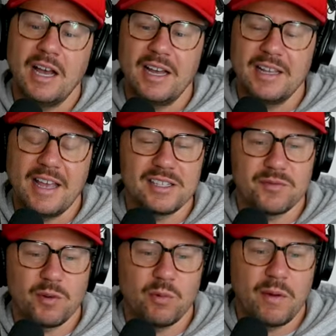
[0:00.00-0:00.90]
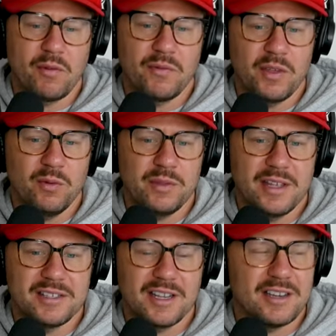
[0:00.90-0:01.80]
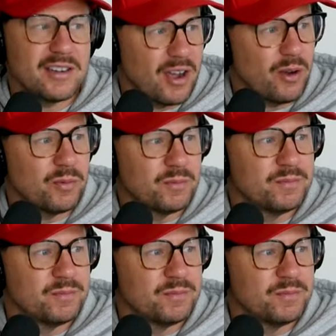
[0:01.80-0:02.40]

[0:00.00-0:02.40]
I asked for a river view. They said no.